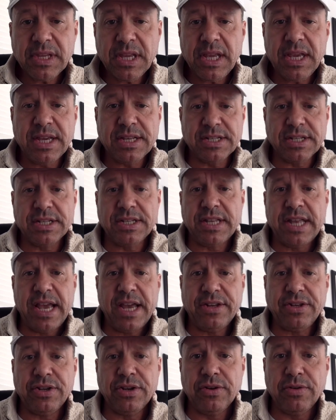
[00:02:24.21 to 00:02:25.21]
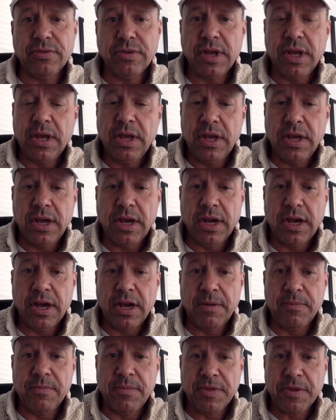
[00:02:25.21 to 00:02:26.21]
is a statute
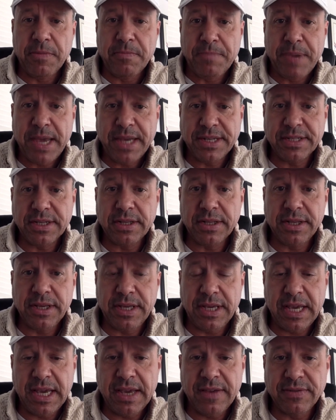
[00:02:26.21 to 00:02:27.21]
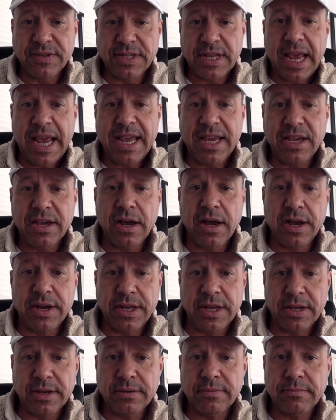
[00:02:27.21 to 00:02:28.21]
um, that basically gives a
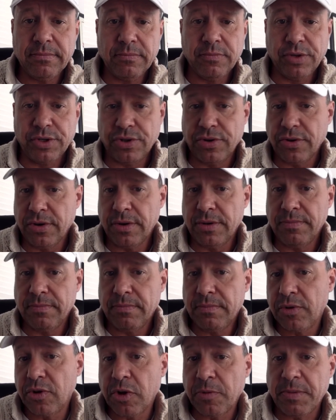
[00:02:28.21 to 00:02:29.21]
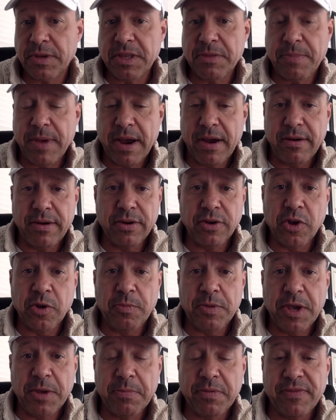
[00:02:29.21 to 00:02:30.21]
guardian, which could could be the parent, it could
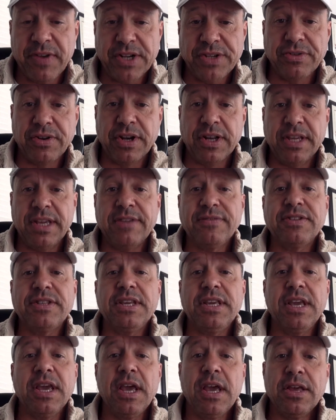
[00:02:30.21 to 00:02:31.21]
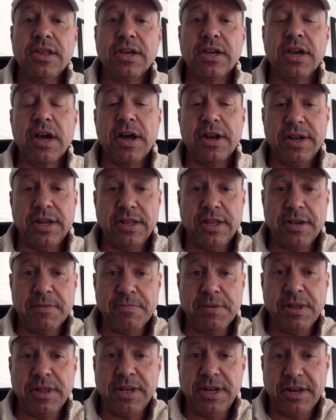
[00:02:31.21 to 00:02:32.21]
be a professional, but it gives the, the guardian the
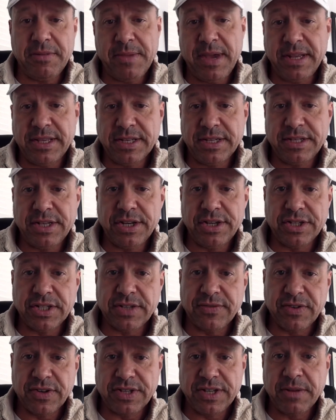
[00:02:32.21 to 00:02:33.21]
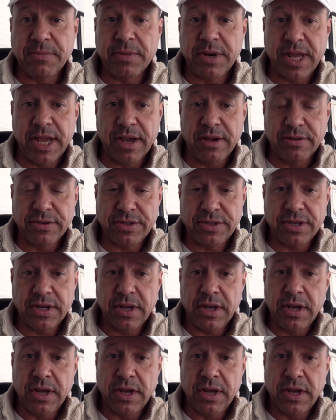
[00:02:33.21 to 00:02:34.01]
ability to make decisions for somebody else